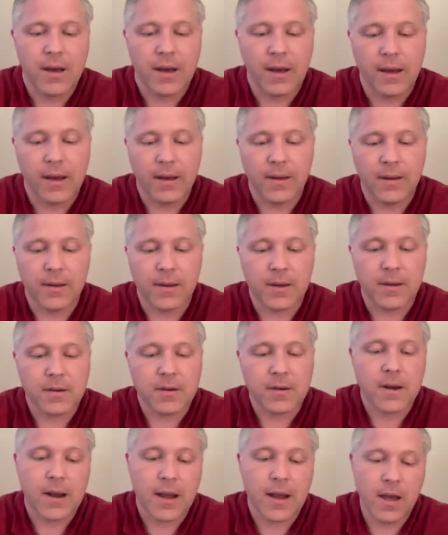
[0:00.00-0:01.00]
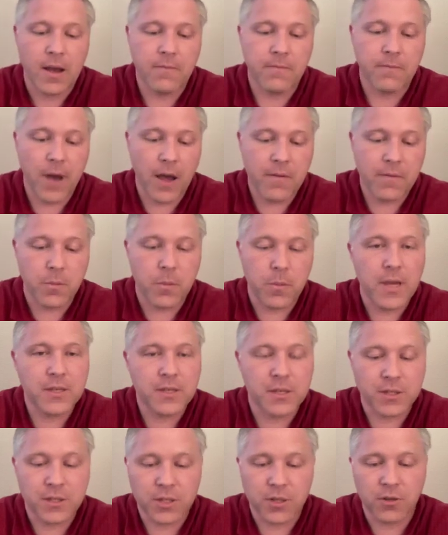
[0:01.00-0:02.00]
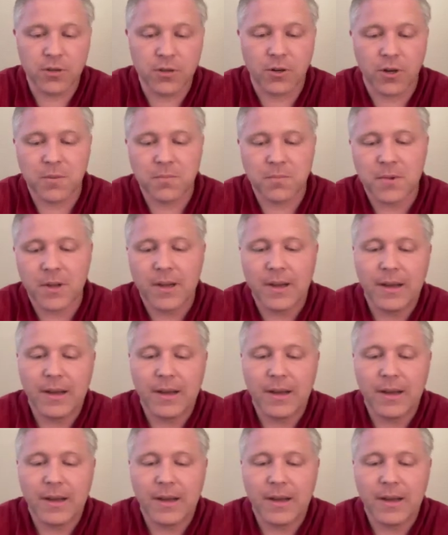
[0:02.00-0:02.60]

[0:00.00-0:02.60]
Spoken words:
have five amazing children